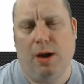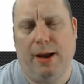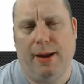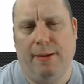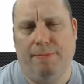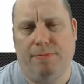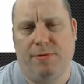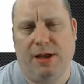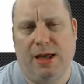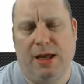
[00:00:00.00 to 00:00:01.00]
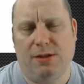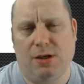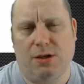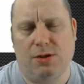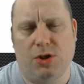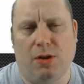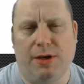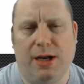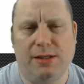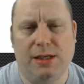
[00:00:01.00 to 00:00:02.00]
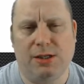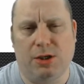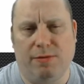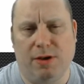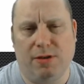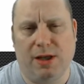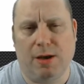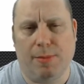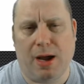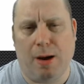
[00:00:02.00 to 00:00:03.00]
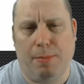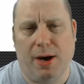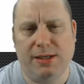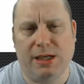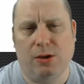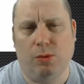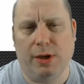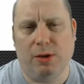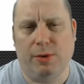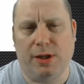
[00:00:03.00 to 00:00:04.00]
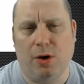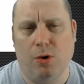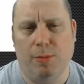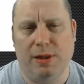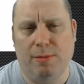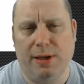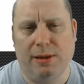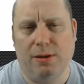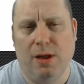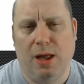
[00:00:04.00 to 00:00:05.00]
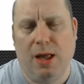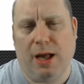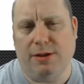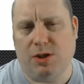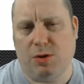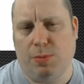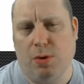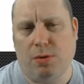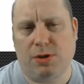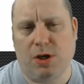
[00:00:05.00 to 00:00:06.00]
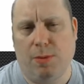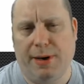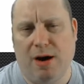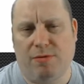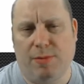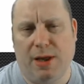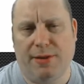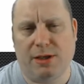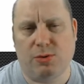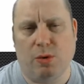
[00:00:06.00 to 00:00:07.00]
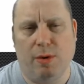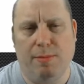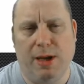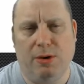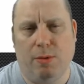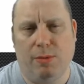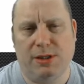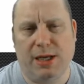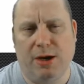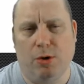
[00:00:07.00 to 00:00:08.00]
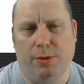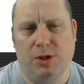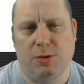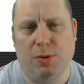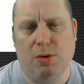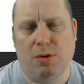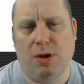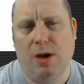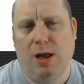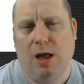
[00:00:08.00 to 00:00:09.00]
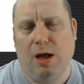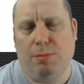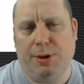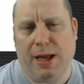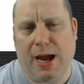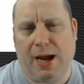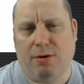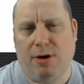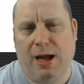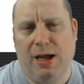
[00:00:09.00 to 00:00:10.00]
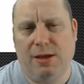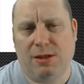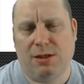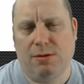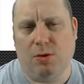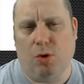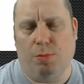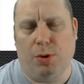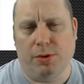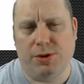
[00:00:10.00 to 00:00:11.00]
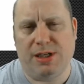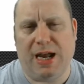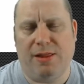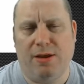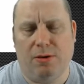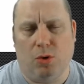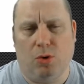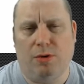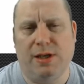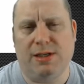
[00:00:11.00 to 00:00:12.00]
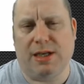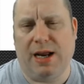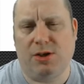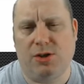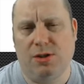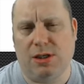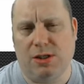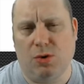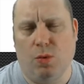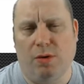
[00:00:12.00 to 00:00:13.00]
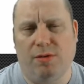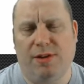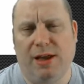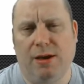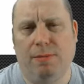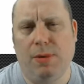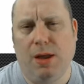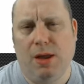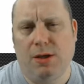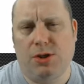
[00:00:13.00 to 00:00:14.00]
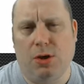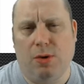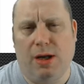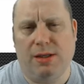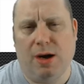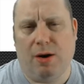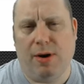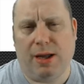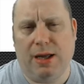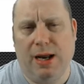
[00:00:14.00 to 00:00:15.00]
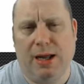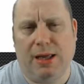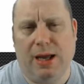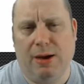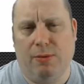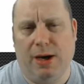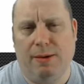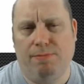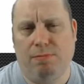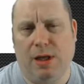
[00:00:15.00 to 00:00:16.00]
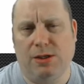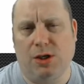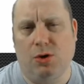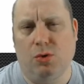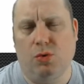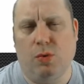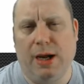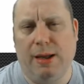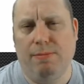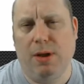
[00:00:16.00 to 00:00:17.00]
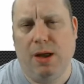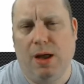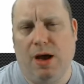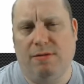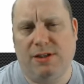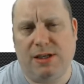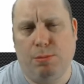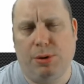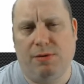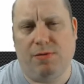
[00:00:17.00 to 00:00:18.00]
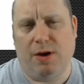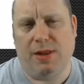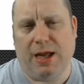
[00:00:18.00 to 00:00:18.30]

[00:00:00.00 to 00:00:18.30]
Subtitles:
thing here to consolidate it. So if you think about a bicycle wheel with a hub in the middle and spokes coming out from that, that's what we mean when we say hub and spoke. But it aggregates or pulls together all of these connections into one thing. So a direct connect gateway is a good way of simplifying the